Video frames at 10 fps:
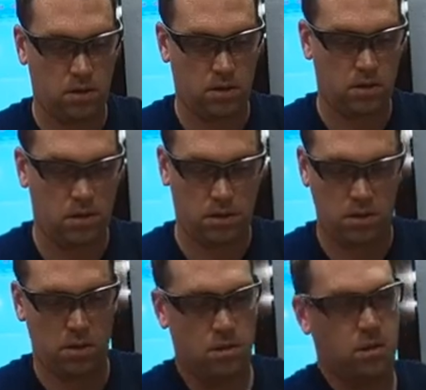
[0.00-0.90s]

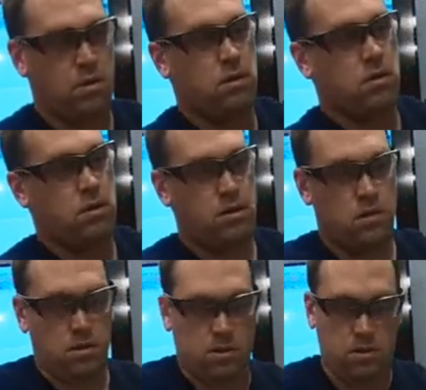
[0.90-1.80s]

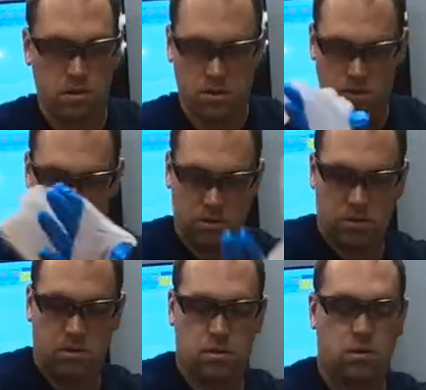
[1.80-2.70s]

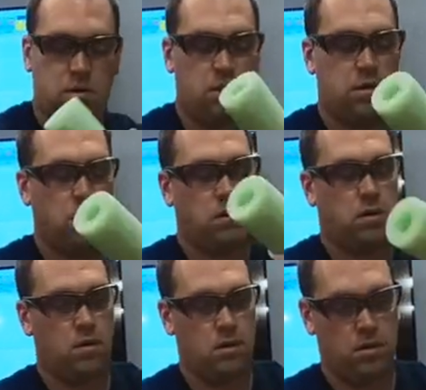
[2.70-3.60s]

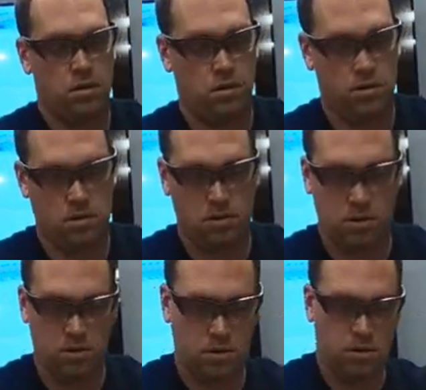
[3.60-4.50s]

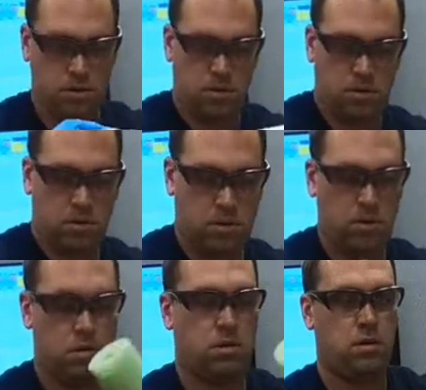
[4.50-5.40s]

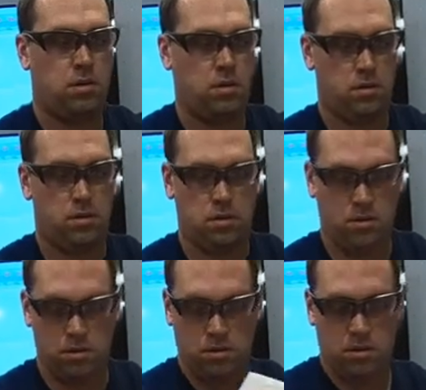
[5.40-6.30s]

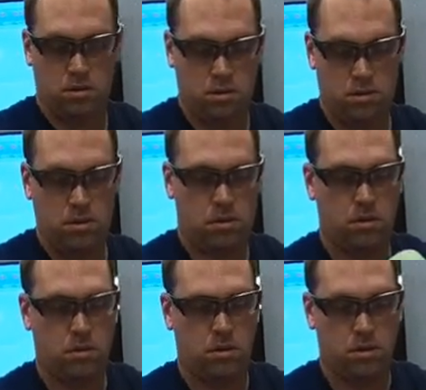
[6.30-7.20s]

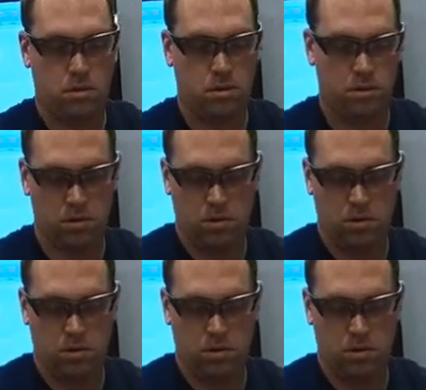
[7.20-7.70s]
(silence)